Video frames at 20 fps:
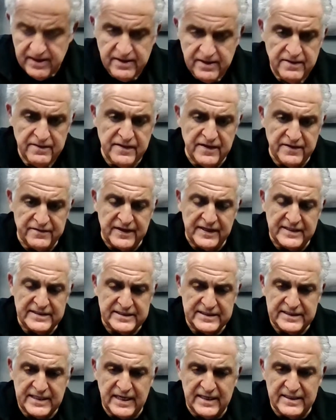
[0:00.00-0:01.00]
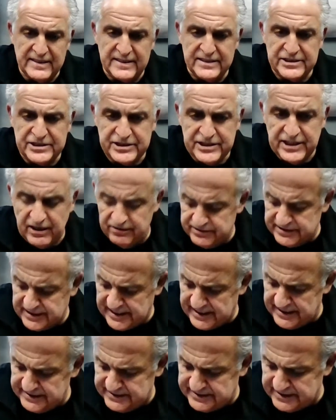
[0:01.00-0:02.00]
that they said the shell
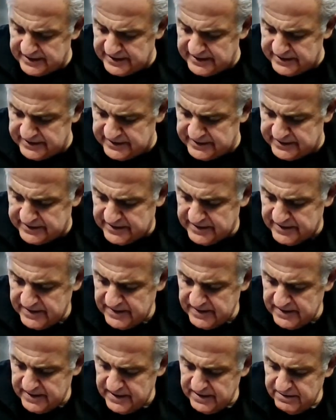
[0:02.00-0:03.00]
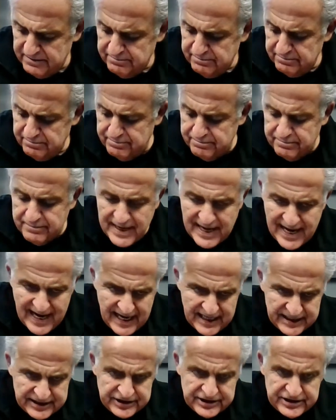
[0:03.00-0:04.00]
casings
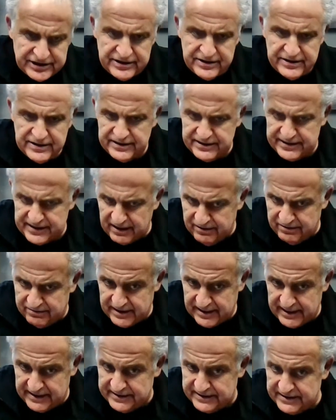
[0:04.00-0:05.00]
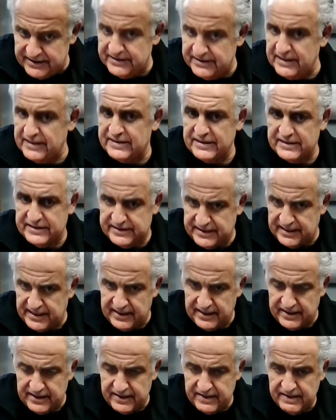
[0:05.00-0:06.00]
match the shell casings at the
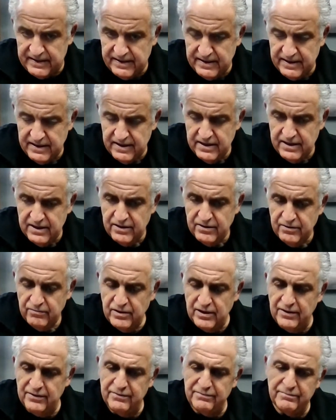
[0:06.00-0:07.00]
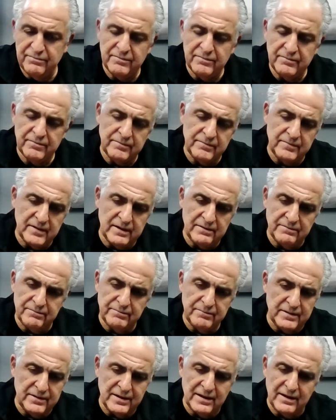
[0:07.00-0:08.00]
scene. Well,
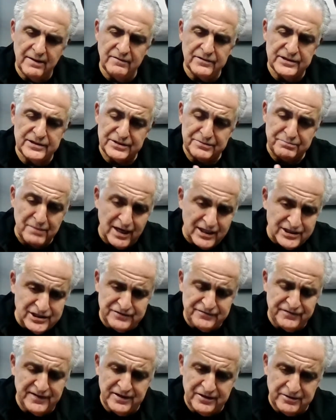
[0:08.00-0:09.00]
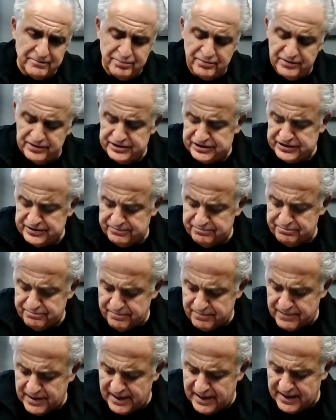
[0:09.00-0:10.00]
smudged fingerprints
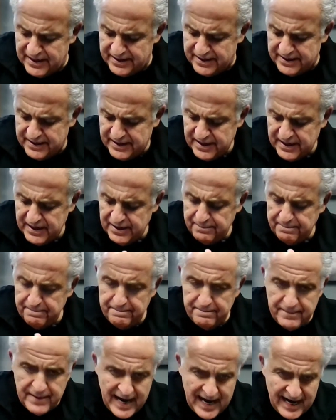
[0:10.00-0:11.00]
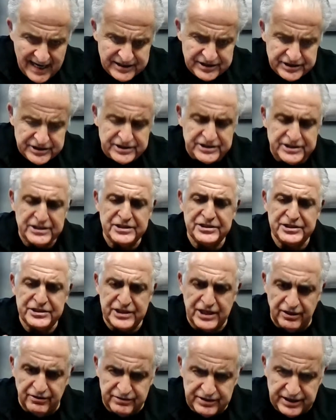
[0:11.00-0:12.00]
and matched
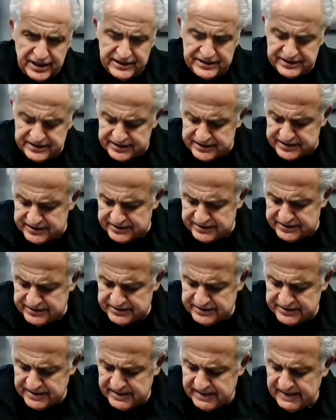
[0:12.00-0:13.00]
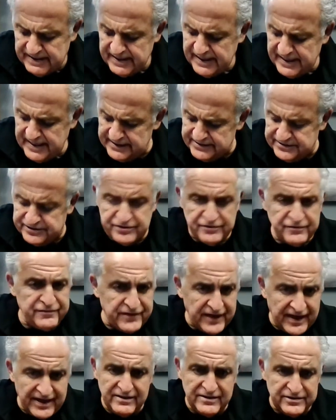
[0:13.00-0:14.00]
shell casings and
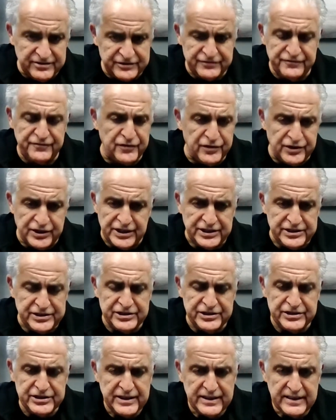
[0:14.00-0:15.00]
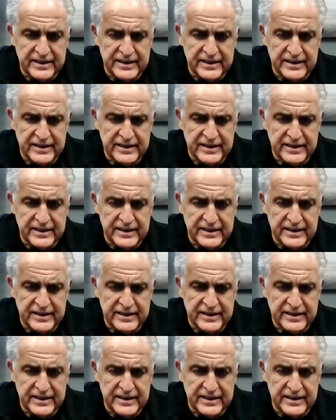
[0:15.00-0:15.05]
surveillance footage